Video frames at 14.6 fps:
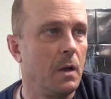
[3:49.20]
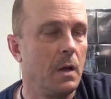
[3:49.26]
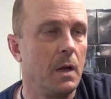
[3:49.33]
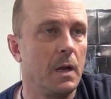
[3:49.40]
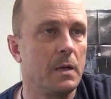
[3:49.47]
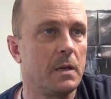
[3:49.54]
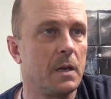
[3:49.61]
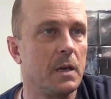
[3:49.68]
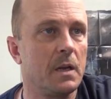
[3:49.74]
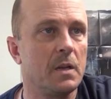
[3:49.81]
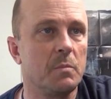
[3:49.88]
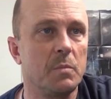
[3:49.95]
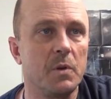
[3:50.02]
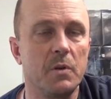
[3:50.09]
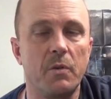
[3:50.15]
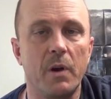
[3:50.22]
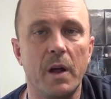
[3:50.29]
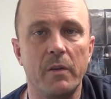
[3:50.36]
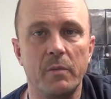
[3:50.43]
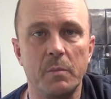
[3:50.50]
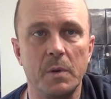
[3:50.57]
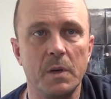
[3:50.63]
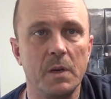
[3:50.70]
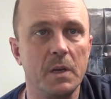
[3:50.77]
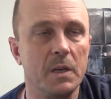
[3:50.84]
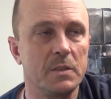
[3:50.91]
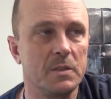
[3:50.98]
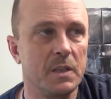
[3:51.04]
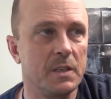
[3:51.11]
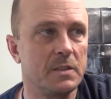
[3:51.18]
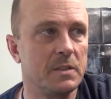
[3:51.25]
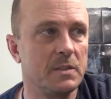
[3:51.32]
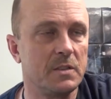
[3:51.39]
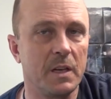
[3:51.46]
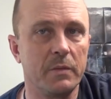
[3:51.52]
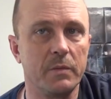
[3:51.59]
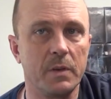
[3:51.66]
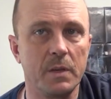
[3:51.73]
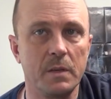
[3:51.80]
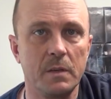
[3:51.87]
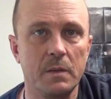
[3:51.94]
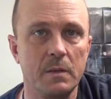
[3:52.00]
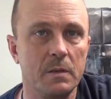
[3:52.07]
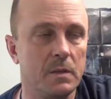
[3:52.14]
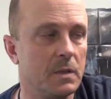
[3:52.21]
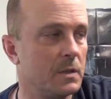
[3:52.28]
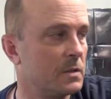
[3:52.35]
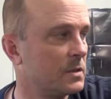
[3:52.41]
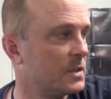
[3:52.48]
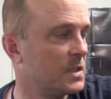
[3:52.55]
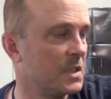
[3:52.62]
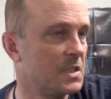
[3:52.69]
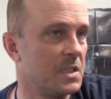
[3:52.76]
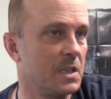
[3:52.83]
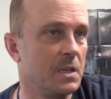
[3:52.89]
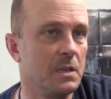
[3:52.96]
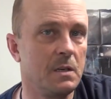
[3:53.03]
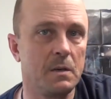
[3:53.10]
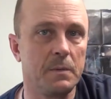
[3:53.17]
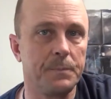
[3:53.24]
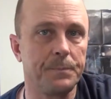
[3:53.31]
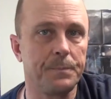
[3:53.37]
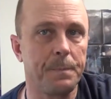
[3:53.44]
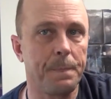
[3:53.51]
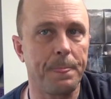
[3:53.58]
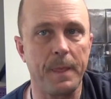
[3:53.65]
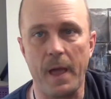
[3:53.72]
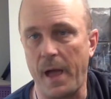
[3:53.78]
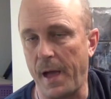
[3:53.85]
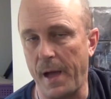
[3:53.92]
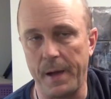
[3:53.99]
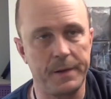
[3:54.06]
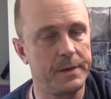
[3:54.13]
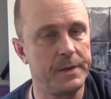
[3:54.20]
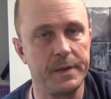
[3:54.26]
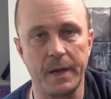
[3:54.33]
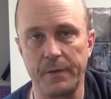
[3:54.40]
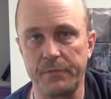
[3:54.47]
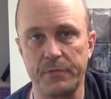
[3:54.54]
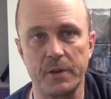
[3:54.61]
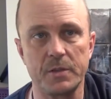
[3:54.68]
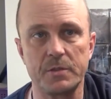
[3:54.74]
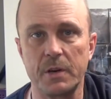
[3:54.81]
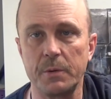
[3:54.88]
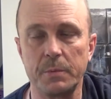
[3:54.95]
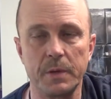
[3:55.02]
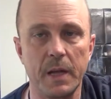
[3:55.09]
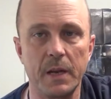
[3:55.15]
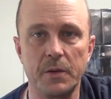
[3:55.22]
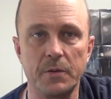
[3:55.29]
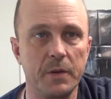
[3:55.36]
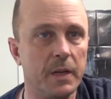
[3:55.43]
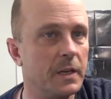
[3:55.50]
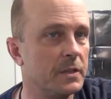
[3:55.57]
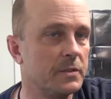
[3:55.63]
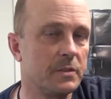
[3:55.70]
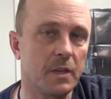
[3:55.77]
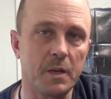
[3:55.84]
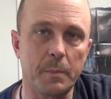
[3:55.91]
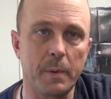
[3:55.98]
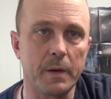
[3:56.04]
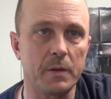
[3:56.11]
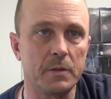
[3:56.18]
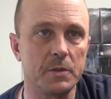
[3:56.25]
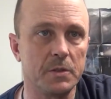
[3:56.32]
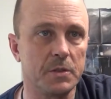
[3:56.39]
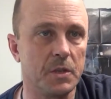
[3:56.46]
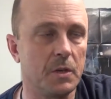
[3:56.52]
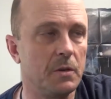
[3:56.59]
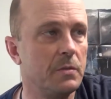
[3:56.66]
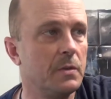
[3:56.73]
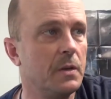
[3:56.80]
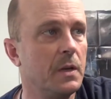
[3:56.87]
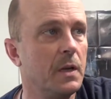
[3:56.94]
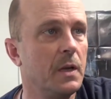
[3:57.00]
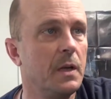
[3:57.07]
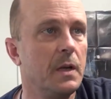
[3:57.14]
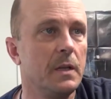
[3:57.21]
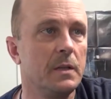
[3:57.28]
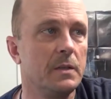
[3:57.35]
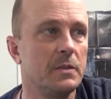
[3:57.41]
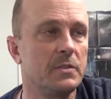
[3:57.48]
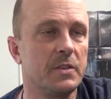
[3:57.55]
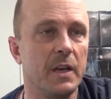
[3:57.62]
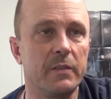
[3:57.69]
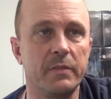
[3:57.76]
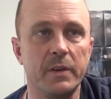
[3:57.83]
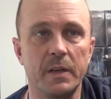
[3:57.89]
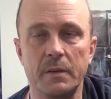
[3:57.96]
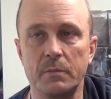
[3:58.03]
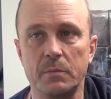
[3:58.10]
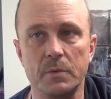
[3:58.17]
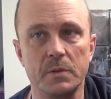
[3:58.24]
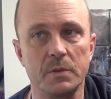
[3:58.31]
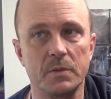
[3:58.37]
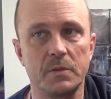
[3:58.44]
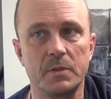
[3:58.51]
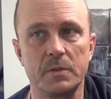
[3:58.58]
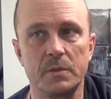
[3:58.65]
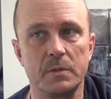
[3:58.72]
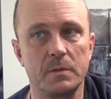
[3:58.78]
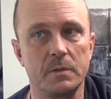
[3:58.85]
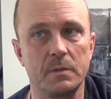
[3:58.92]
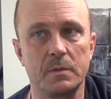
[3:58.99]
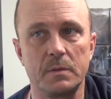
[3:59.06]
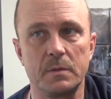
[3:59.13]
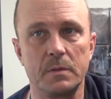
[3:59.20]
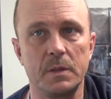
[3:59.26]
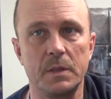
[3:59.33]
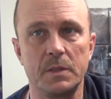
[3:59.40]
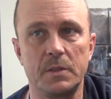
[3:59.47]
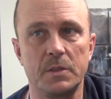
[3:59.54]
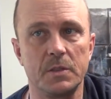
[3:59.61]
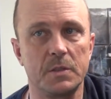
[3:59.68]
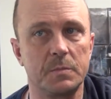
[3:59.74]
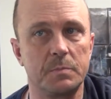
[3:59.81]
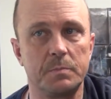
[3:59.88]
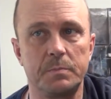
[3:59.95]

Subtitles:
that thing has been driving me nuts. The SD70, the 60, I got frustrated with that in 2 days, stuck it back on a shelf. 70 it's just